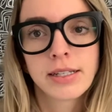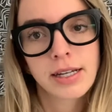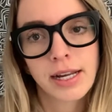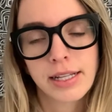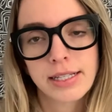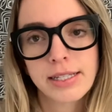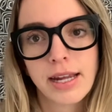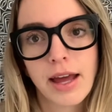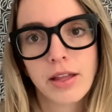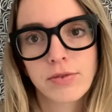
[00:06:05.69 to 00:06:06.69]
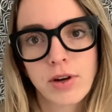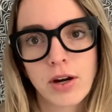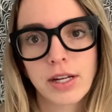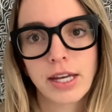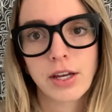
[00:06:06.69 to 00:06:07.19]
for that style of
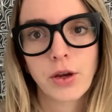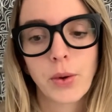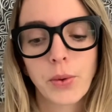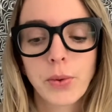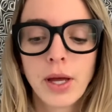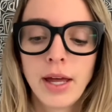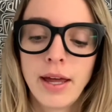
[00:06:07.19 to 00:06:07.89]
cardigan coat,